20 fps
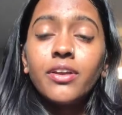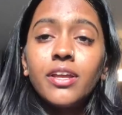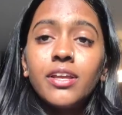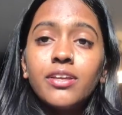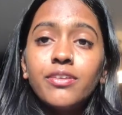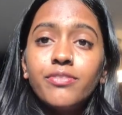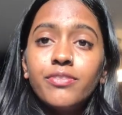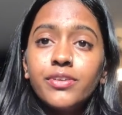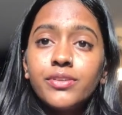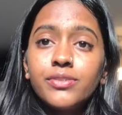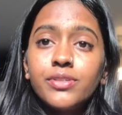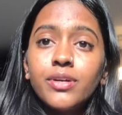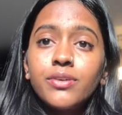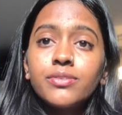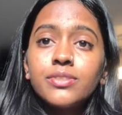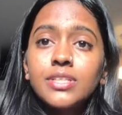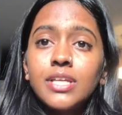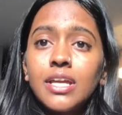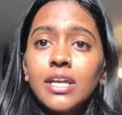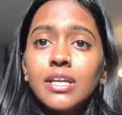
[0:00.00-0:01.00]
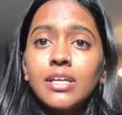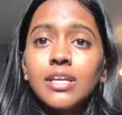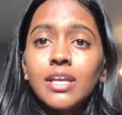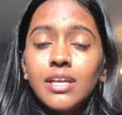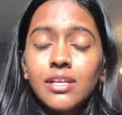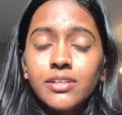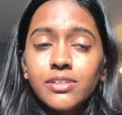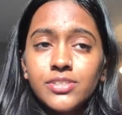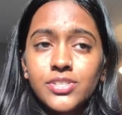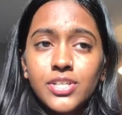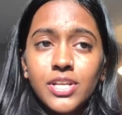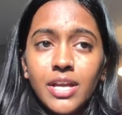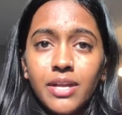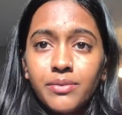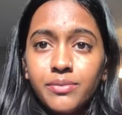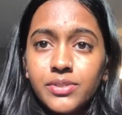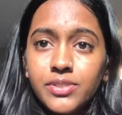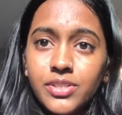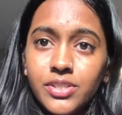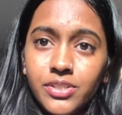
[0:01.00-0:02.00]
If you don't take English
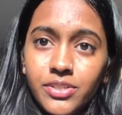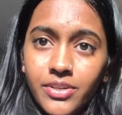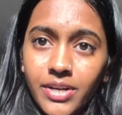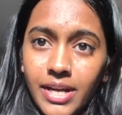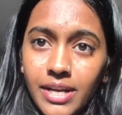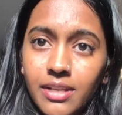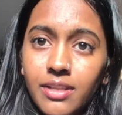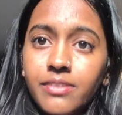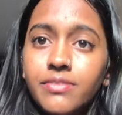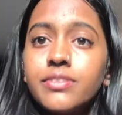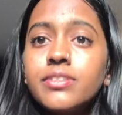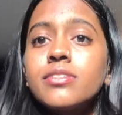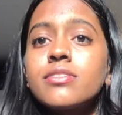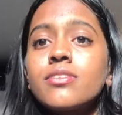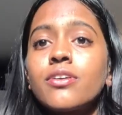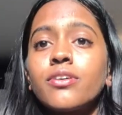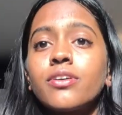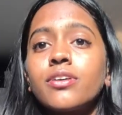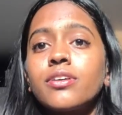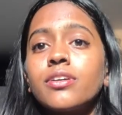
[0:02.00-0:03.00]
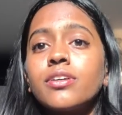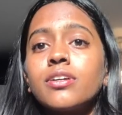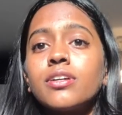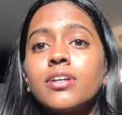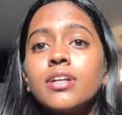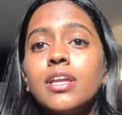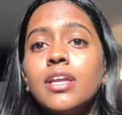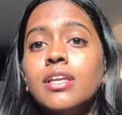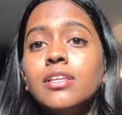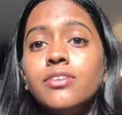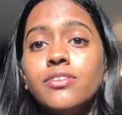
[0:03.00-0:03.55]
language in your A levels or in your